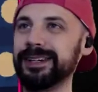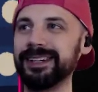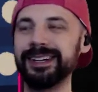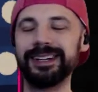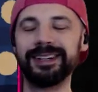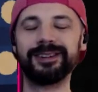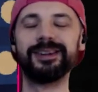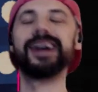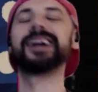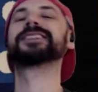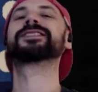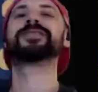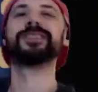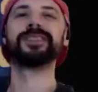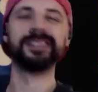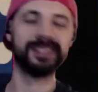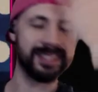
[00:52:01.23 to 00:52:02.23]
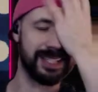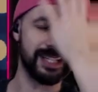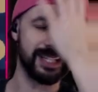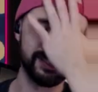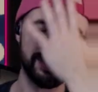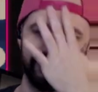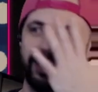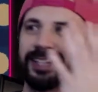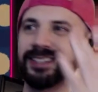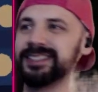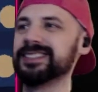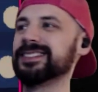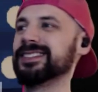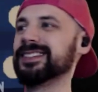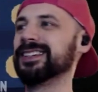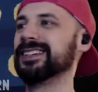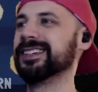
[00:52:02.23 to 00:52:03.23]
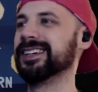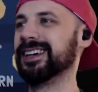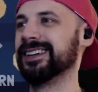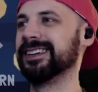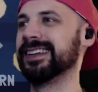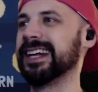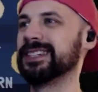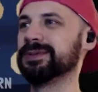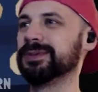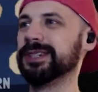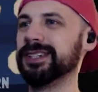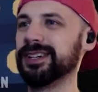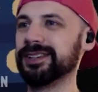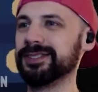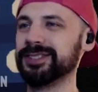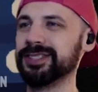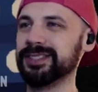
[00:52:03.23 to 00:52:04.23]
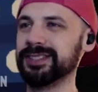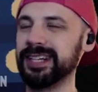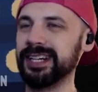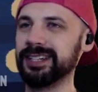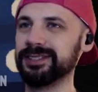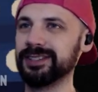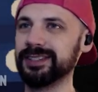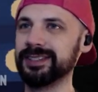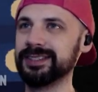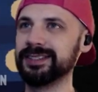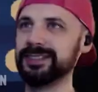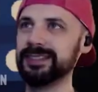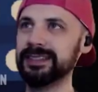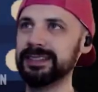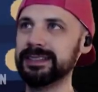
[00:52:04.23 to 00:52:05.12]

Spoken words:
Cracks cookies against face. That's when you know she's dangerous.